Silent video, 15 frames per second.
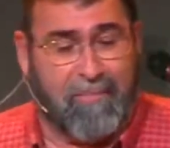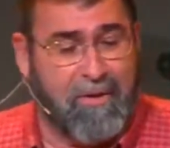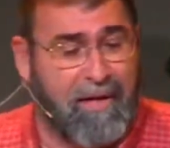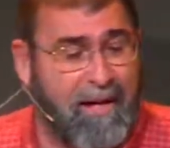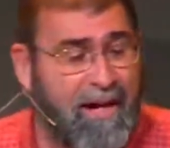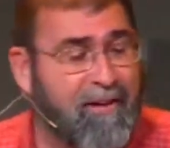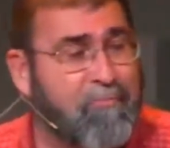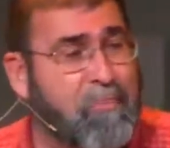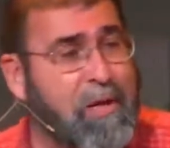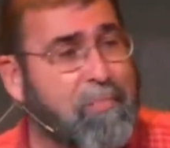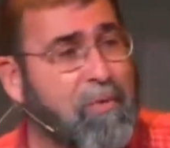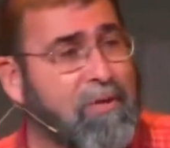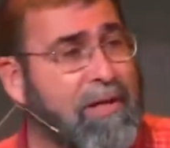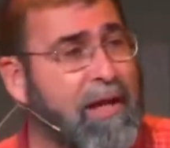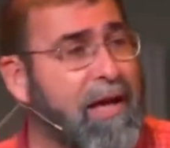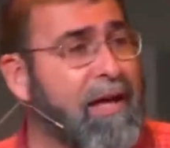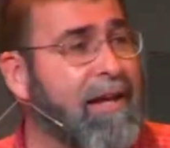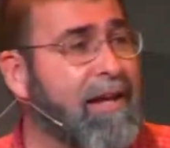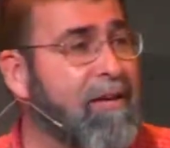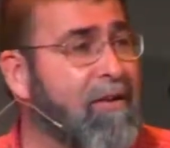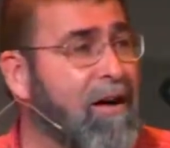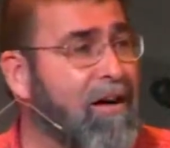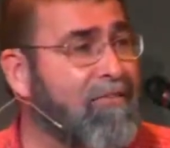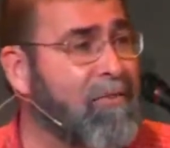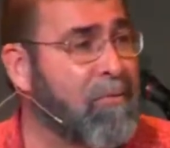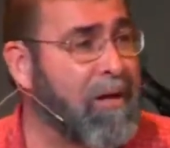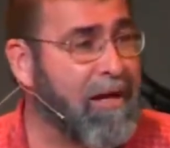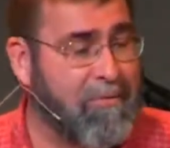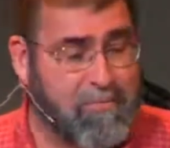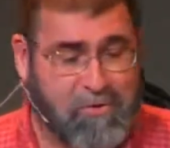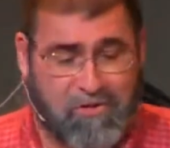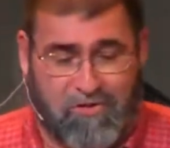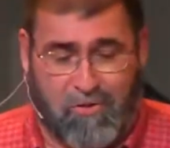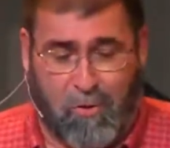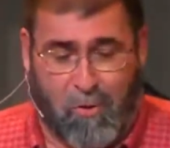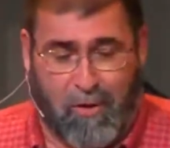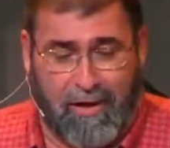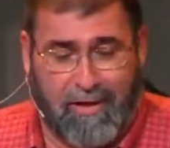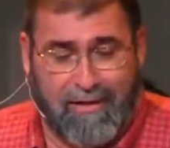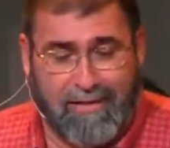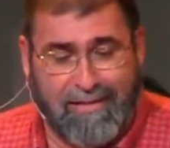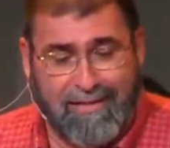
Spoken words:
I'm going to have people nodding off. I'm going to have them snoring.